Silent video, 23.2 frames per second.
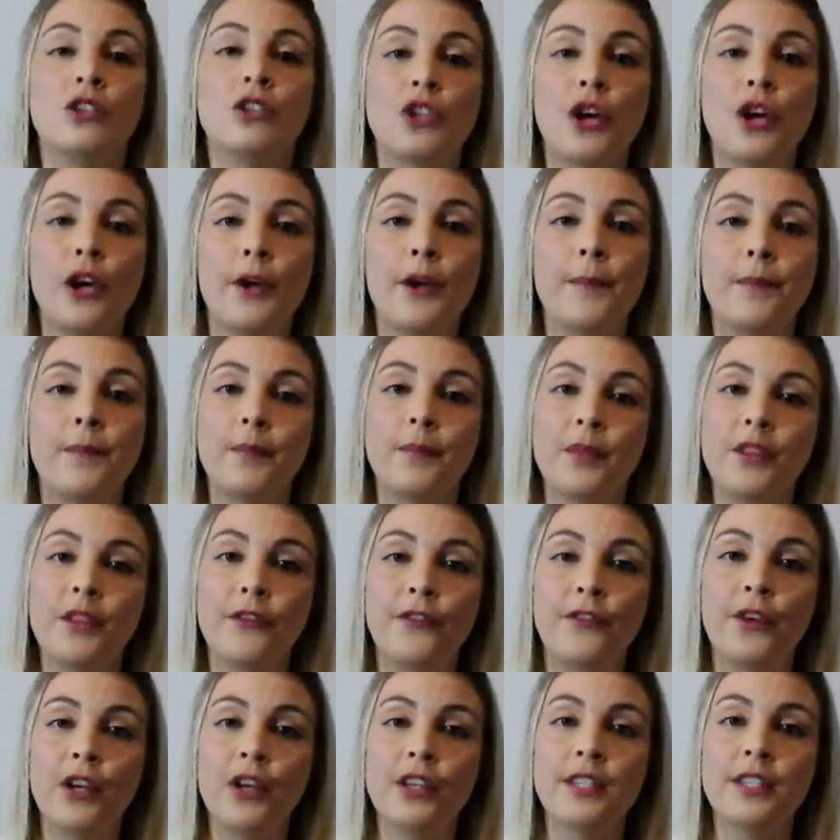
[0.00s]
So the
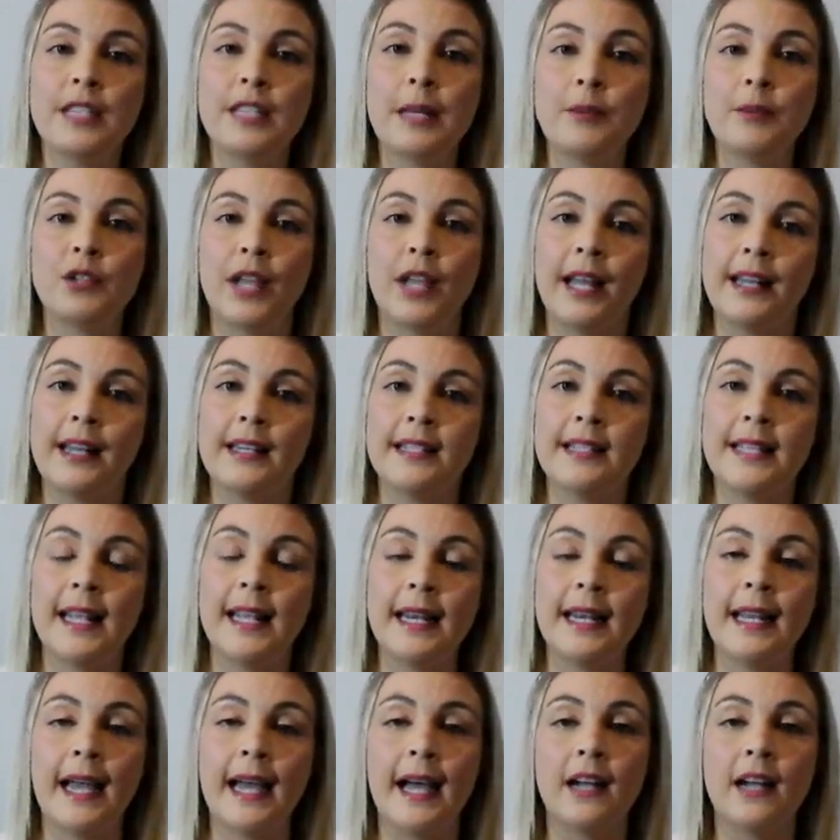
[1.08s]
first step to
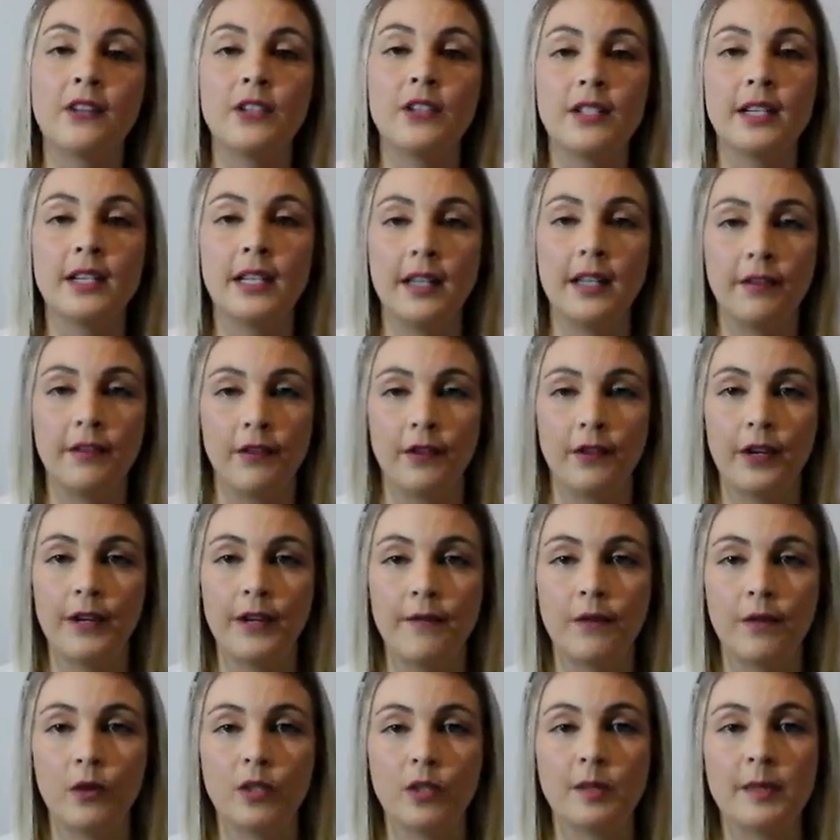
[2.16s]
understanding how to deliver
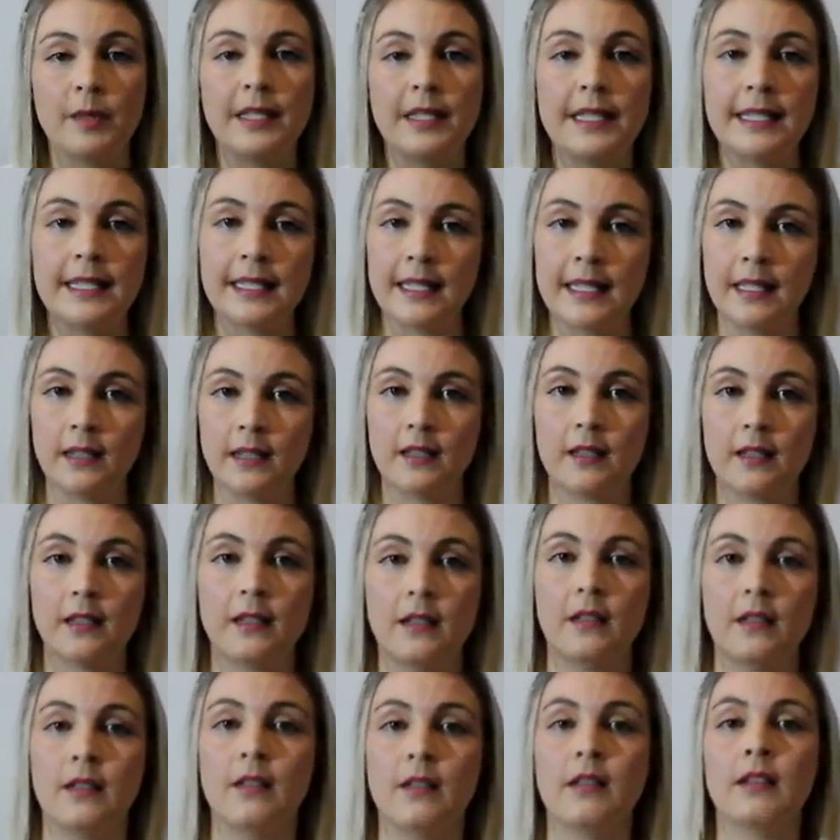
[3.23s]
reinforcement is this.
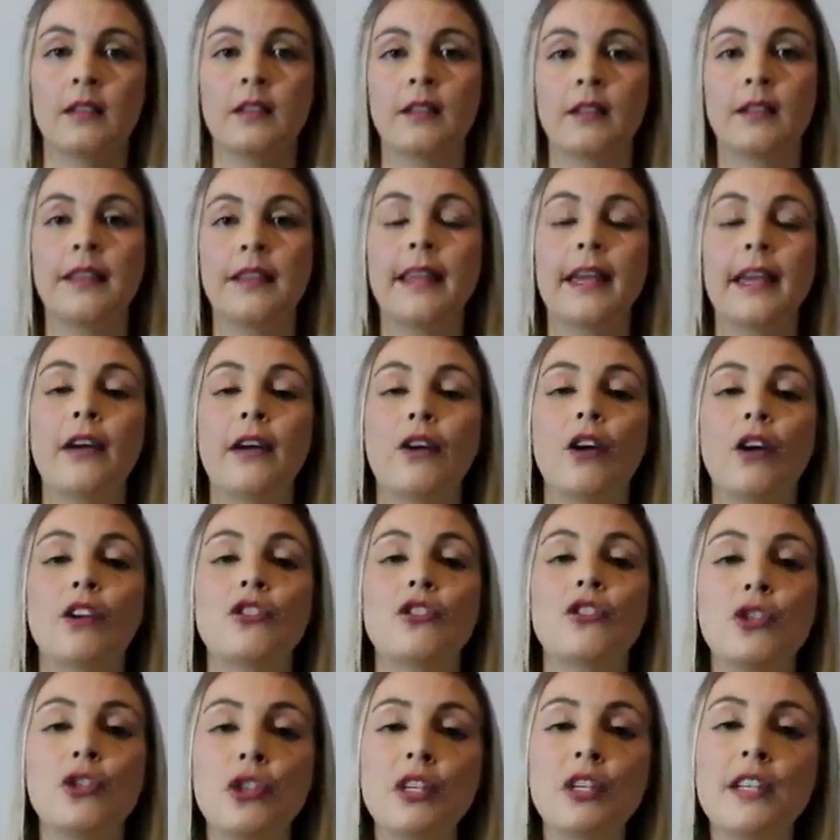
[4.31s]
There are
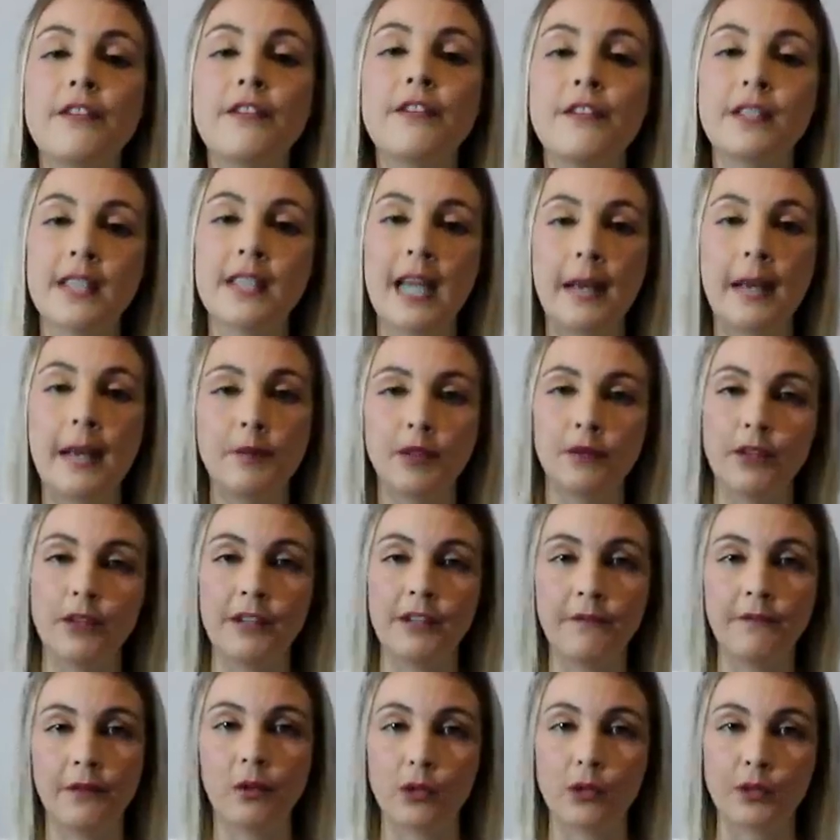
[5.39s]
two different types of
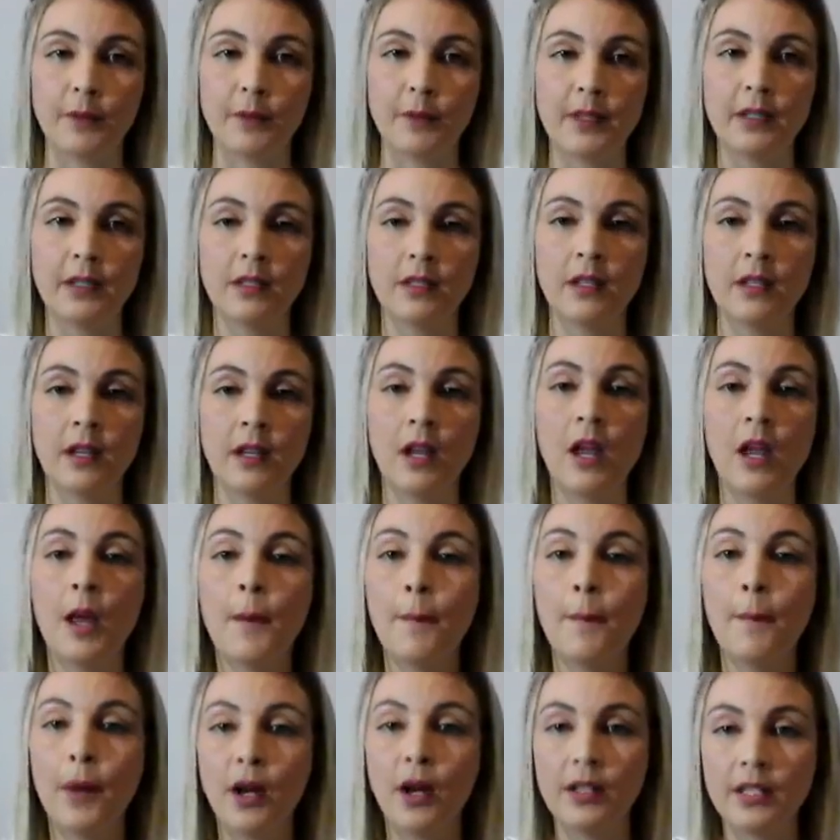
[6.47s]
reinforcement:
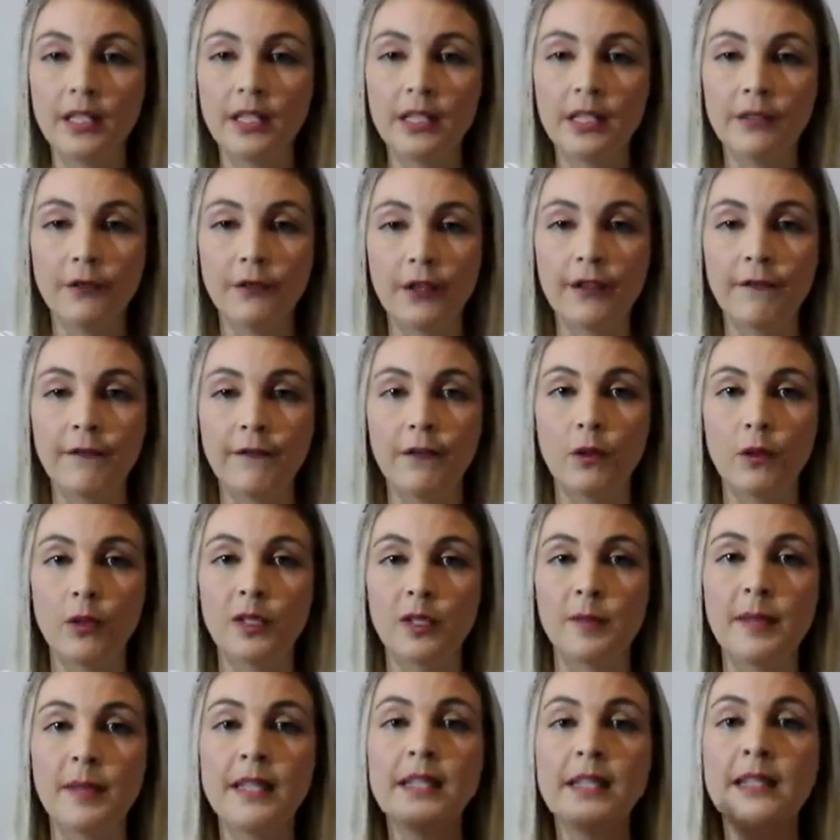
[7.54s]
positive
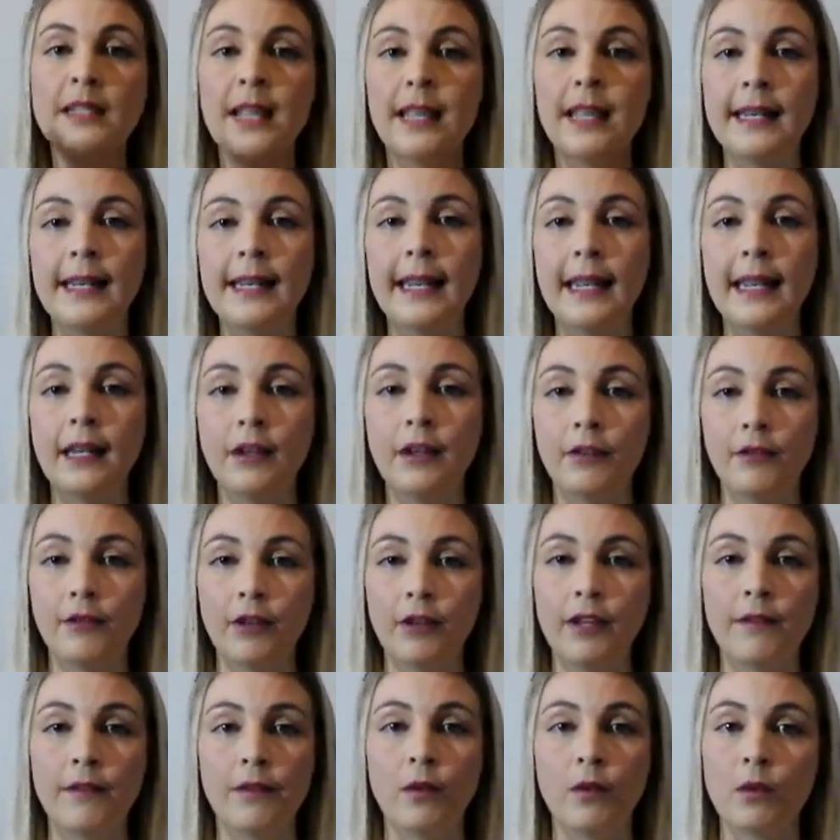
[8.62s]
reinforcement and negative
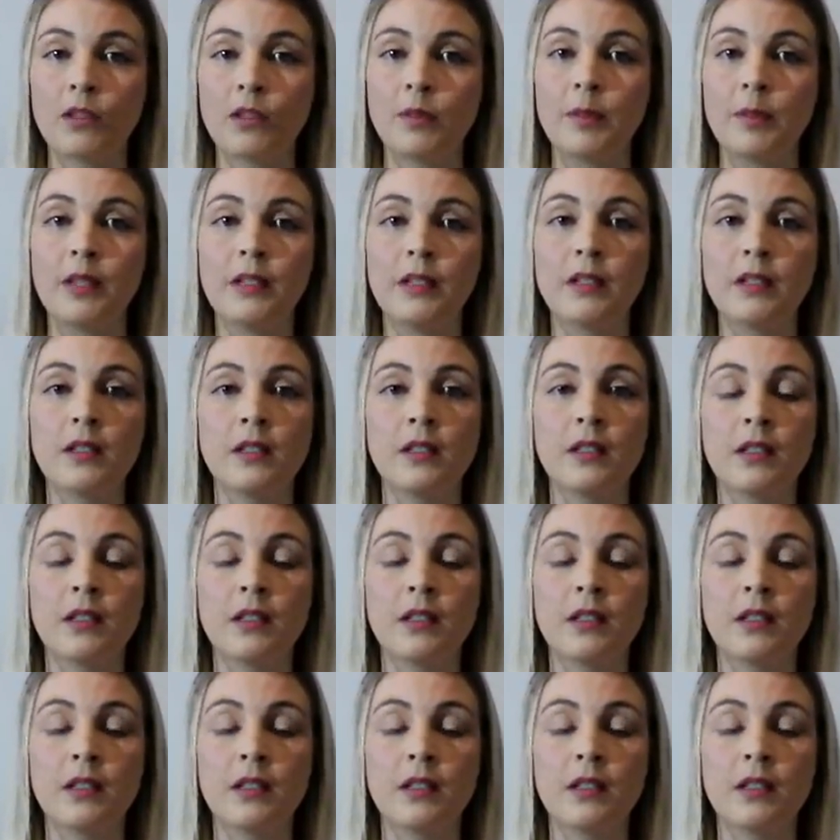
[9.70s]
reinforcement.